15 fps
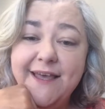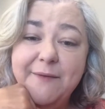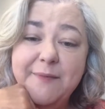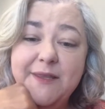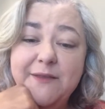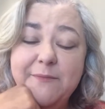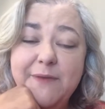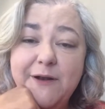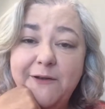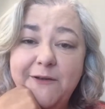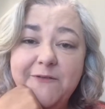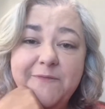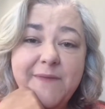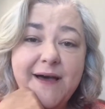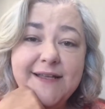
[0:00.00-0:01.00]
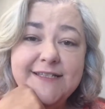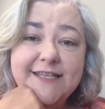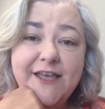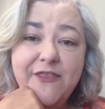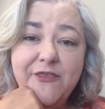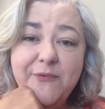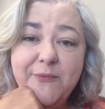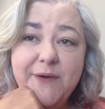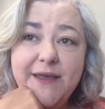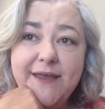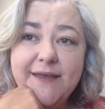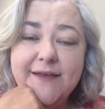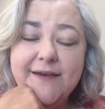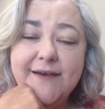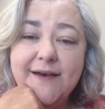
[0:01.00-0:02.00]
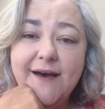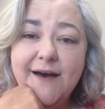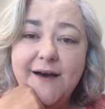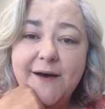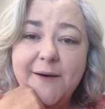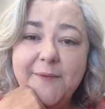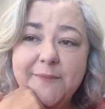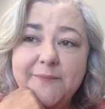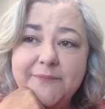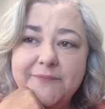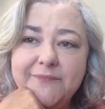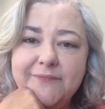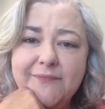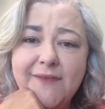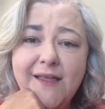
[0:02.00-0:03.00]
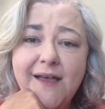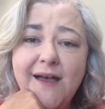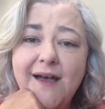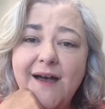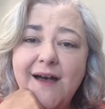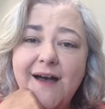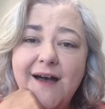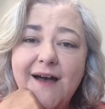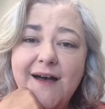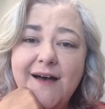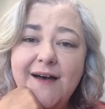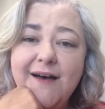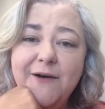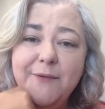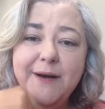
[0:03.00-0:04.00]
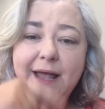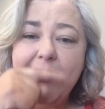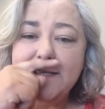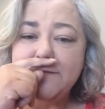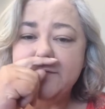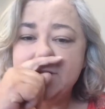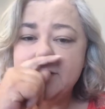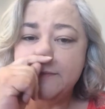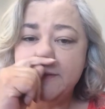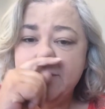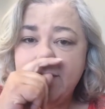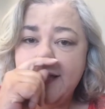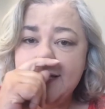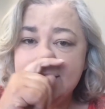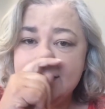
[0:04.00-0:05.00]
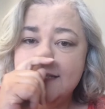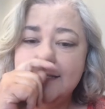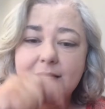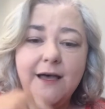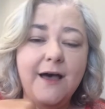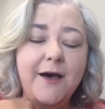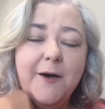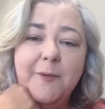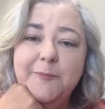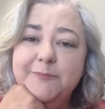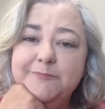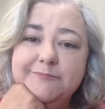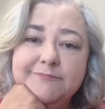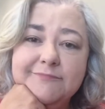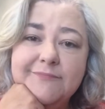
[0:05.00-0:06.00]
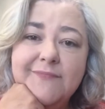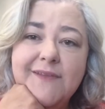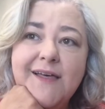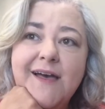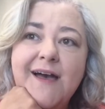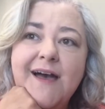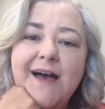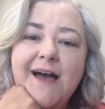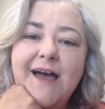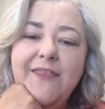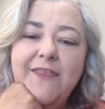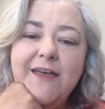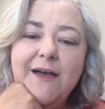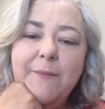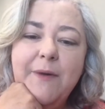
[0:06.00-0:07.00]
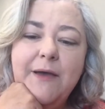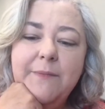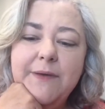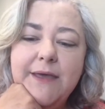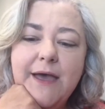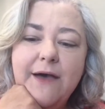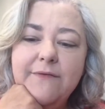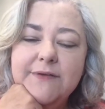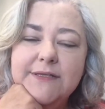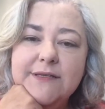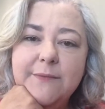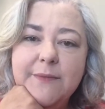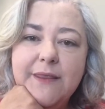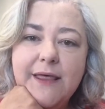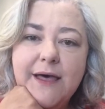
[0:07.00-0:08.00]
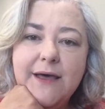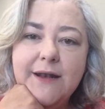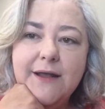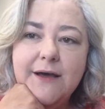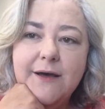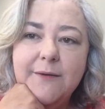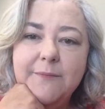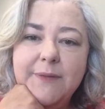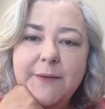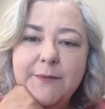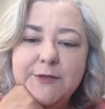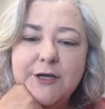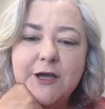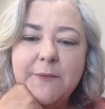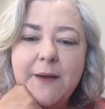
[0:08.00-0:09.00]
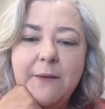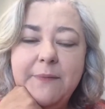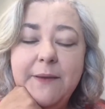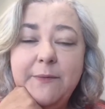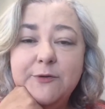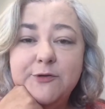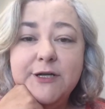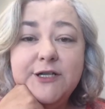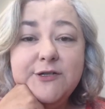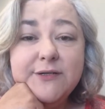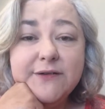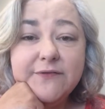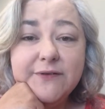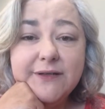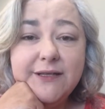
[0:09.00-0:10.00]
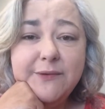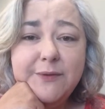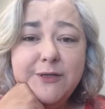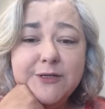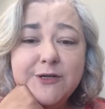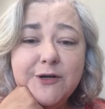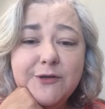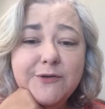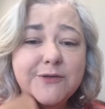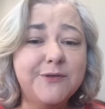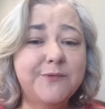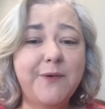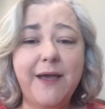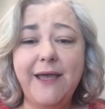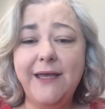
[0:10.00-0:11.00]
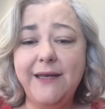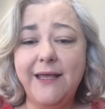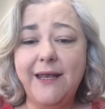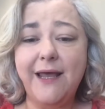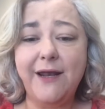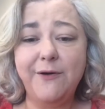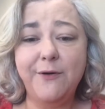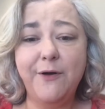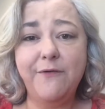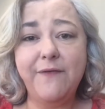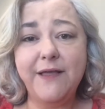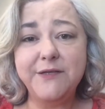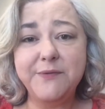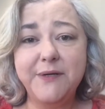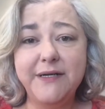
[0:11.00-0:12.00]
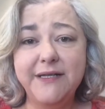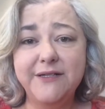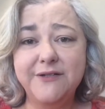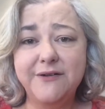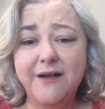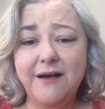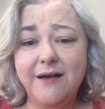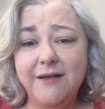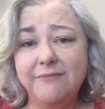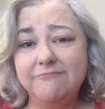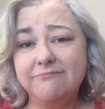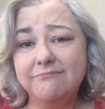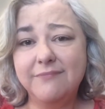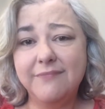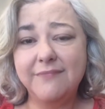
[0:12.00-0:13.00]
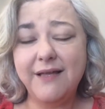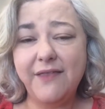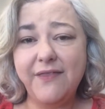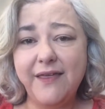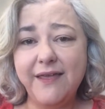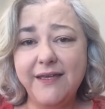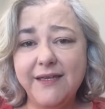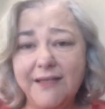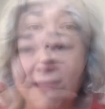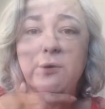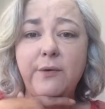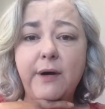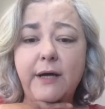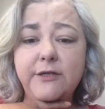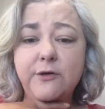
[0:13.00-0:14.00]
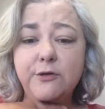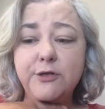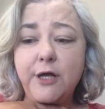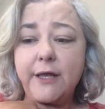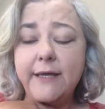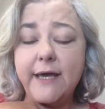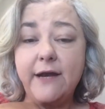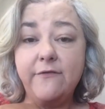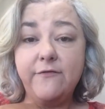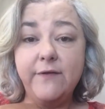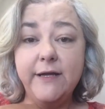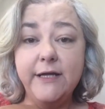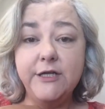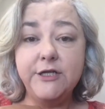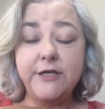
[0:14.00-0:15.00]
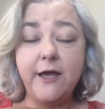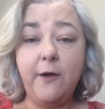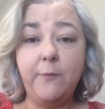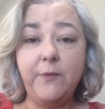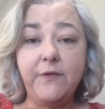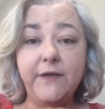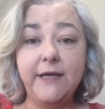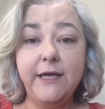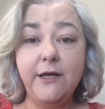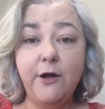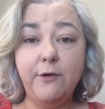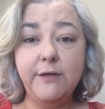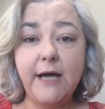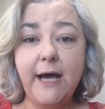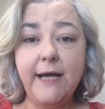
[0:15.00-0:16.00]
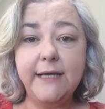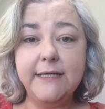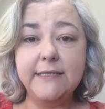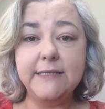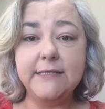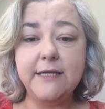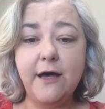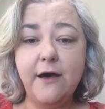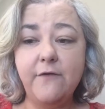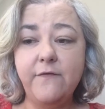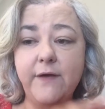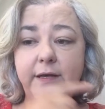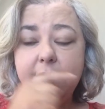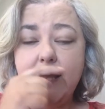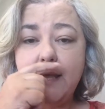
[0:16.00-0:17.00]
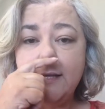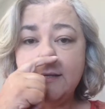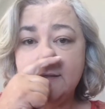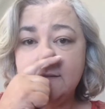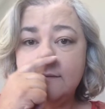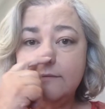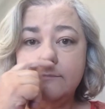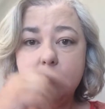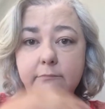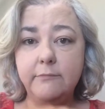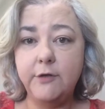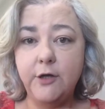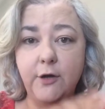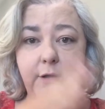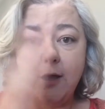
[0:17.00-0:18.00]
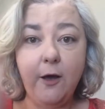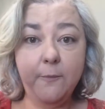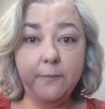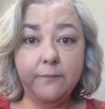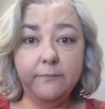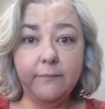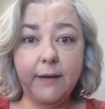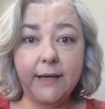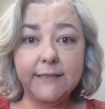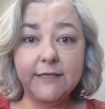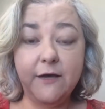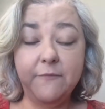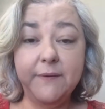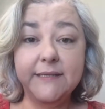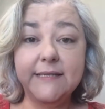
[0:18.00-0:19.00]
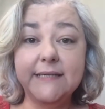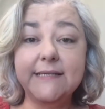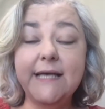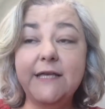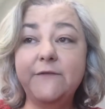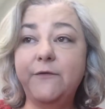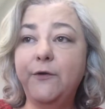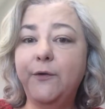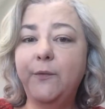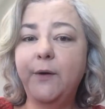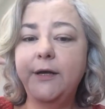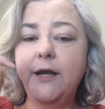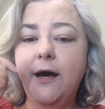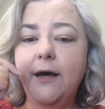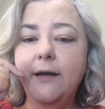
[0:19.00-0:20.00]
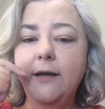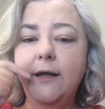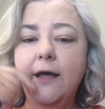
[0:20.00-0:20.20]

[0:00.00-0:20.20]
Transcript: I'm in the middle of my 10th week. I want to ask for some advice. I think I might be having some of that. People talk about people treat you differently when you start losing weight, and I don't know if that's what it is or not. I think so. I told y'all I got a fridge to help with the keto diet and stuff, and help myself be successful and whatnot.